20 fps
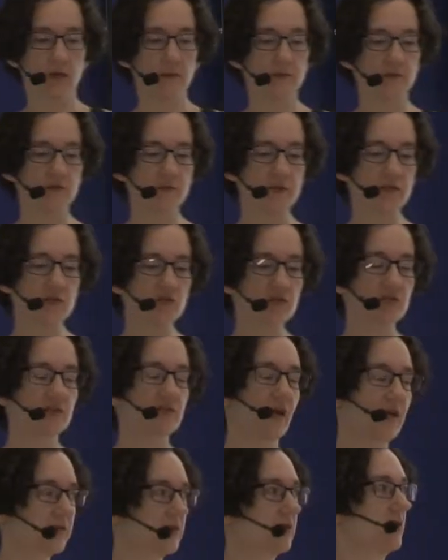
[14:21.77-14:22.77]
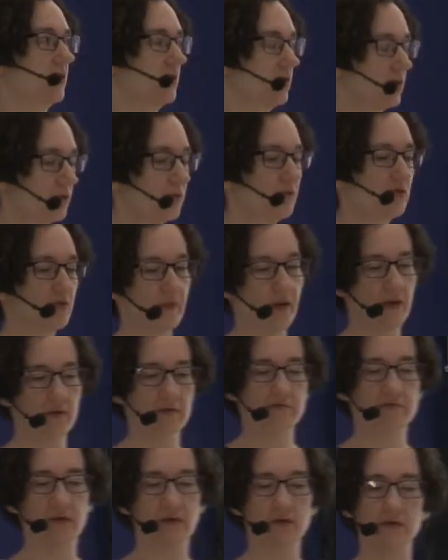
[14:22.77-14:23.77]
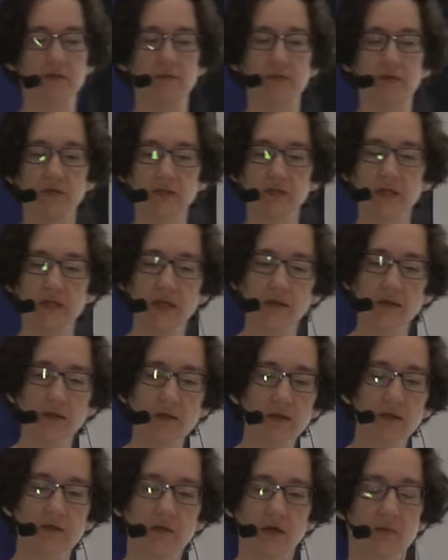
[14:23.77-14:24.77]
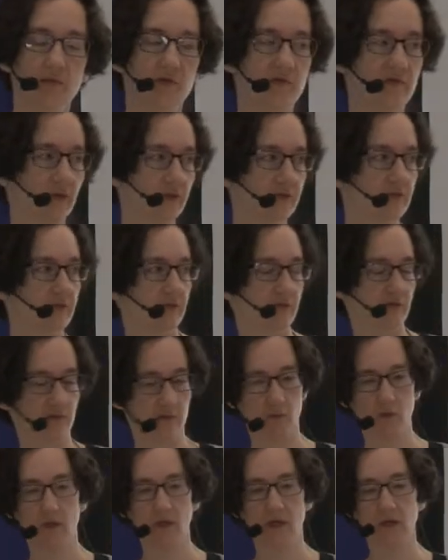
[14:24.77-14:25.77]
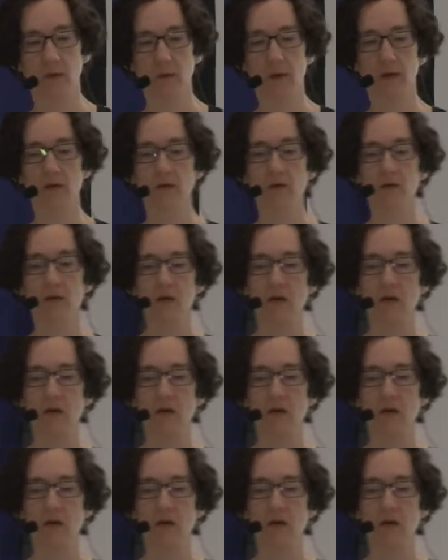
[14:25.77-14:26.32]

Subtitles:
Speech just has a huge amount of variability in it that prevents this from working well.